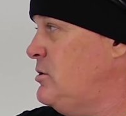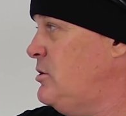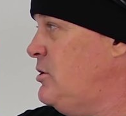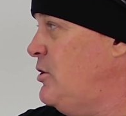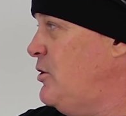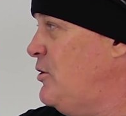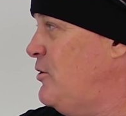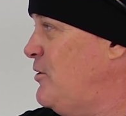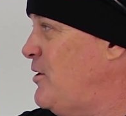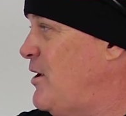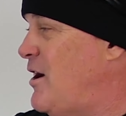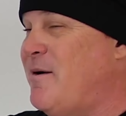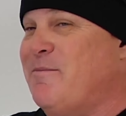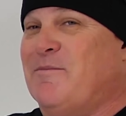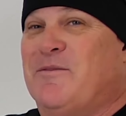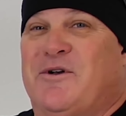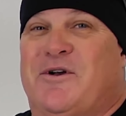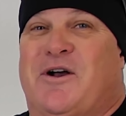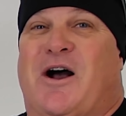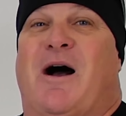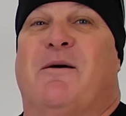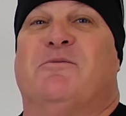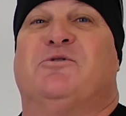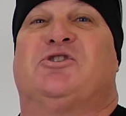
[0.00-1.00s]
You yeah, know,
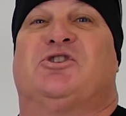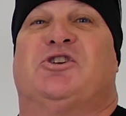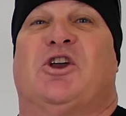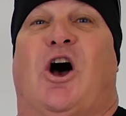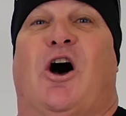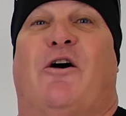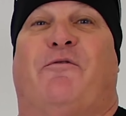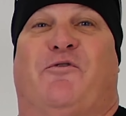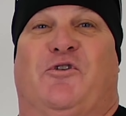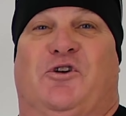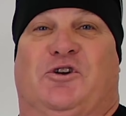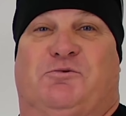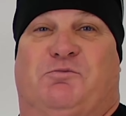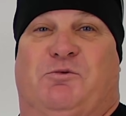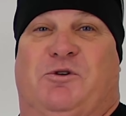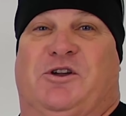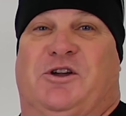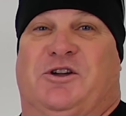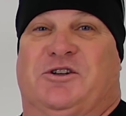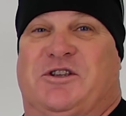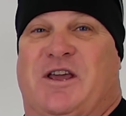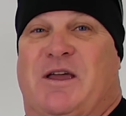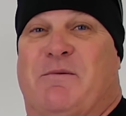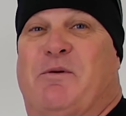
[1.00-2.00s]
I'm, I'm selfish
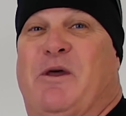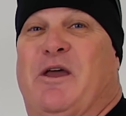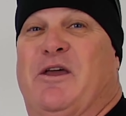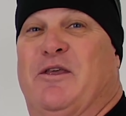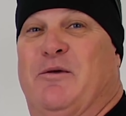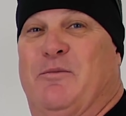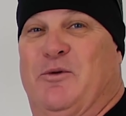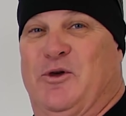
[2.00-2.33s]
because they pay the